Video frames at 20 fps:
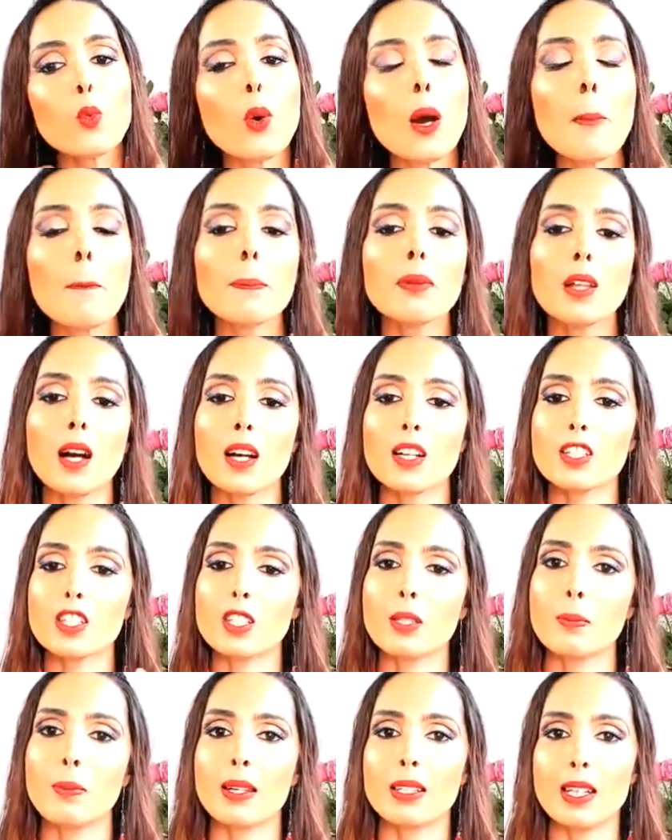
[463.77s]
what
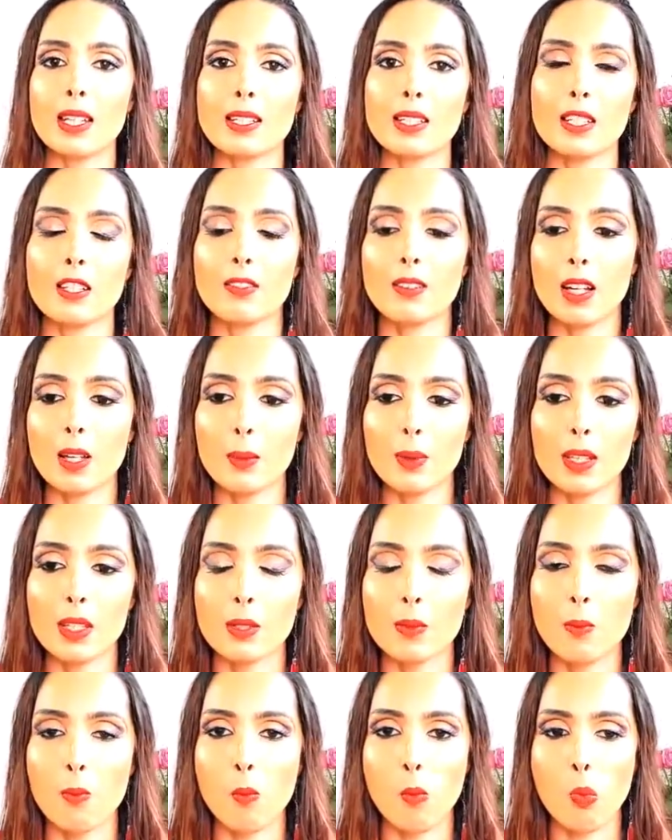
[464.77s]
blocks you might identify
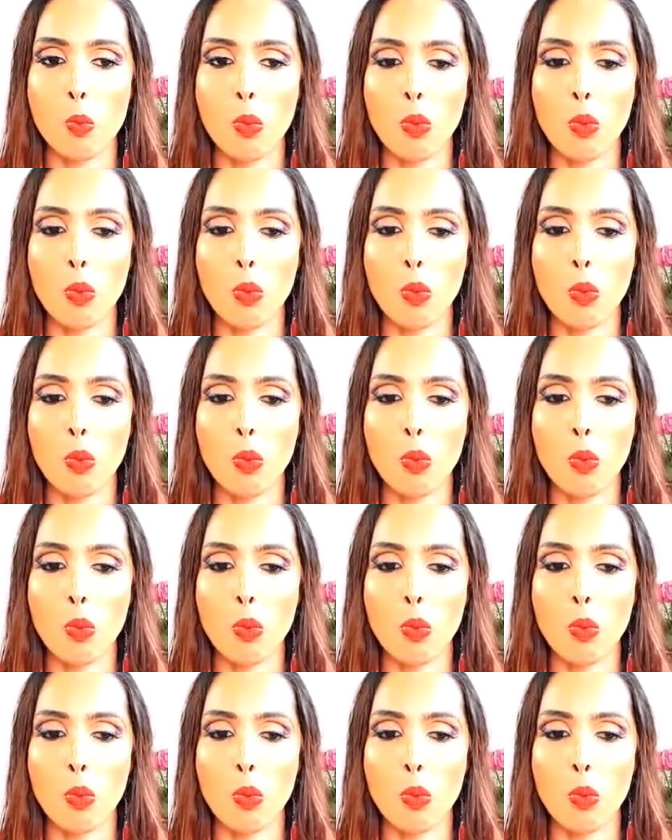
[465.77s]
with,